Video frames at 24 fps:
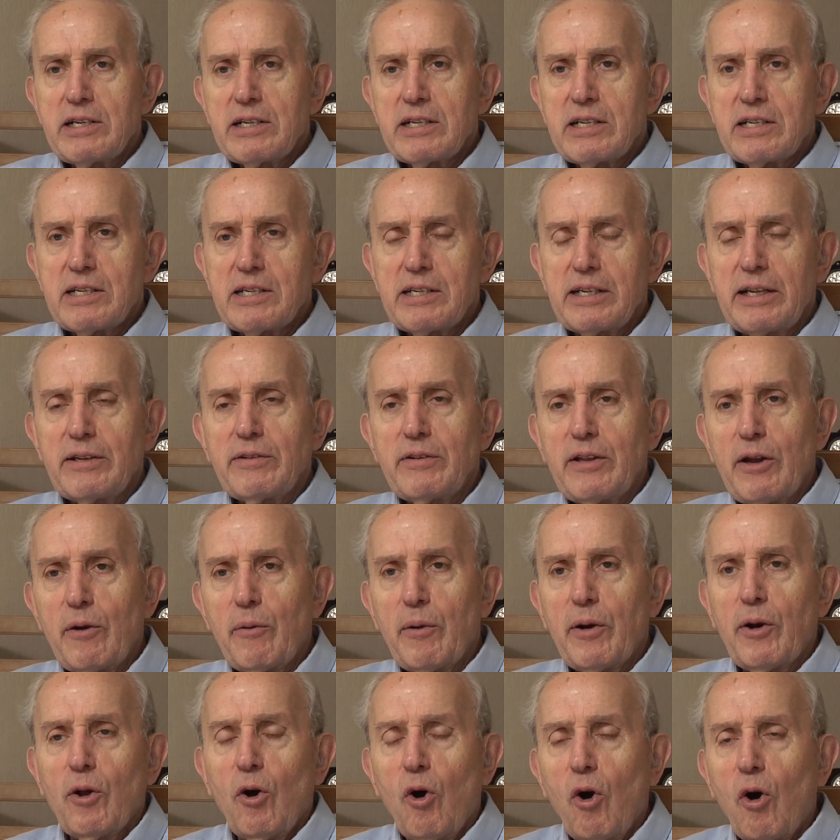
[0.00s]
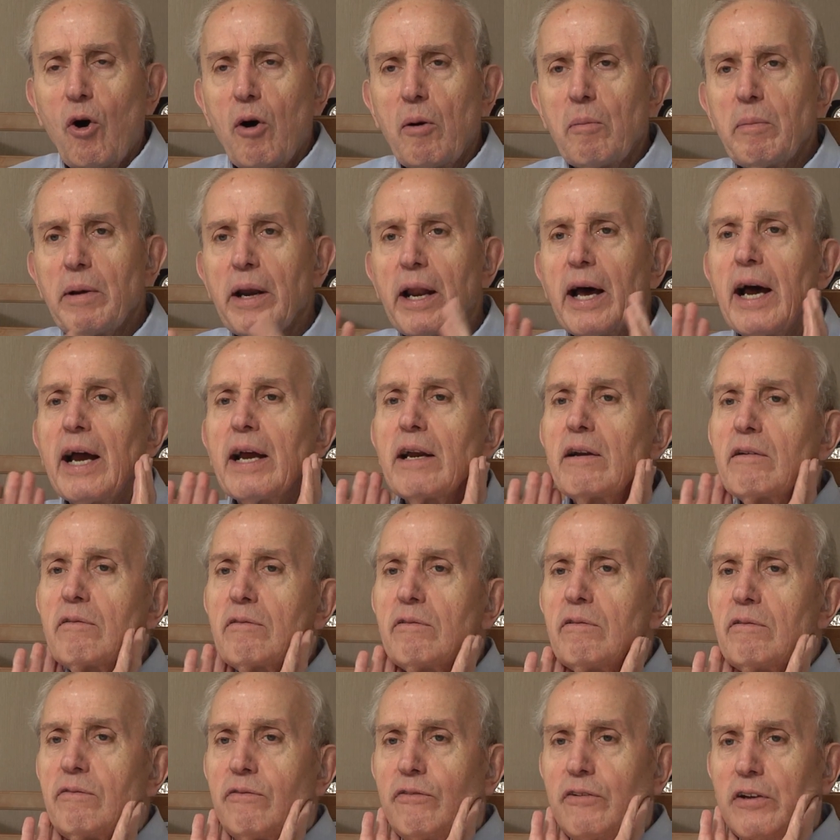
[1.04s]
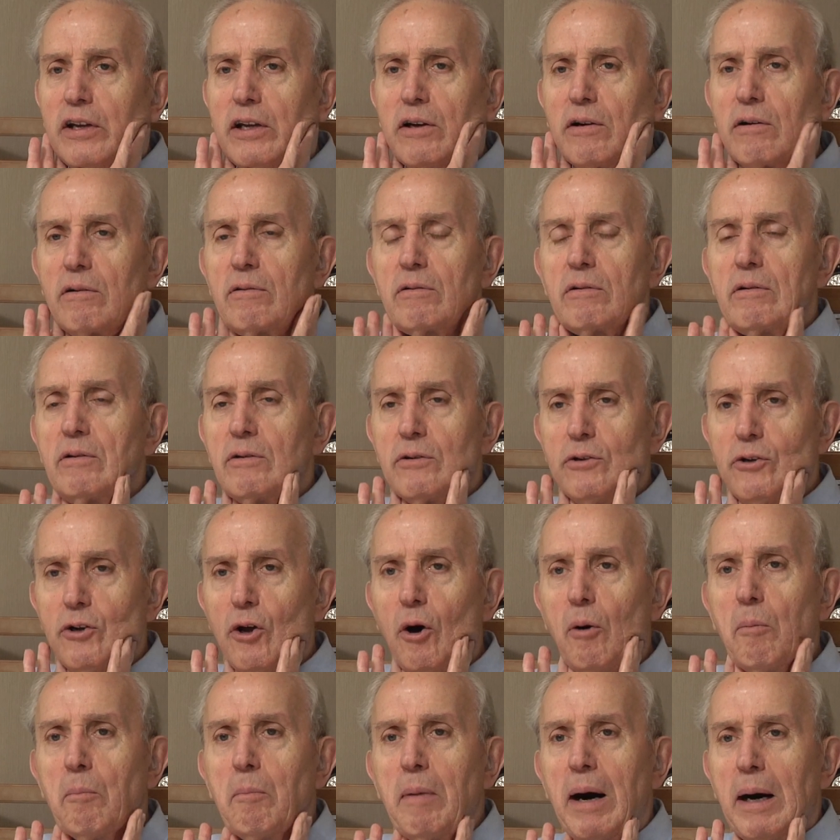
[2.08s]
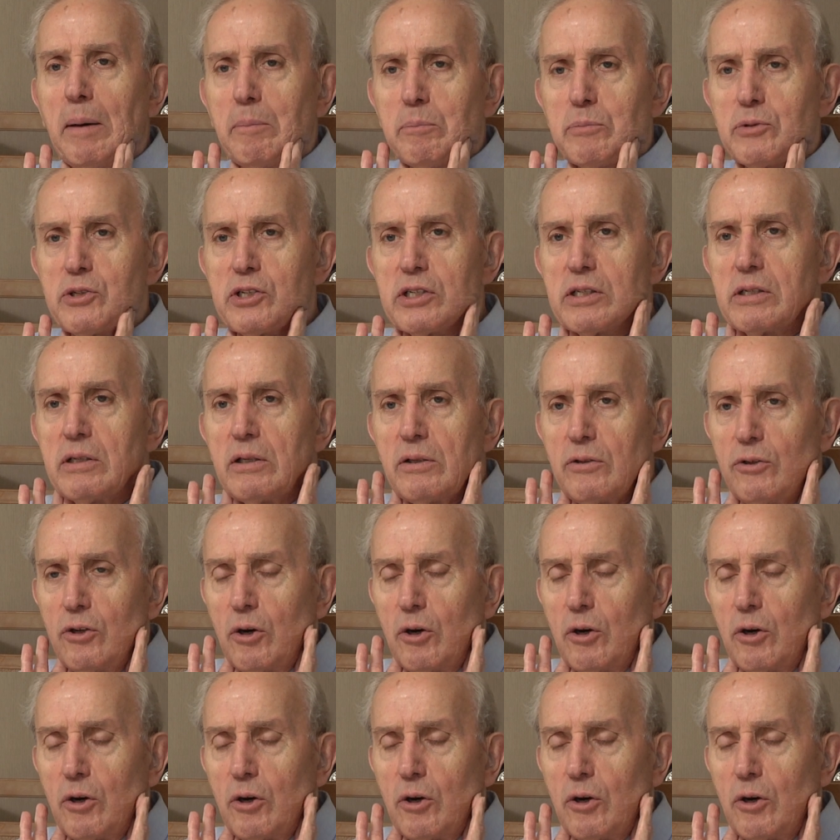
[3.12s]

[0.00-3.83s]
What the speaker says: sit there at home and I'd feel no mumps.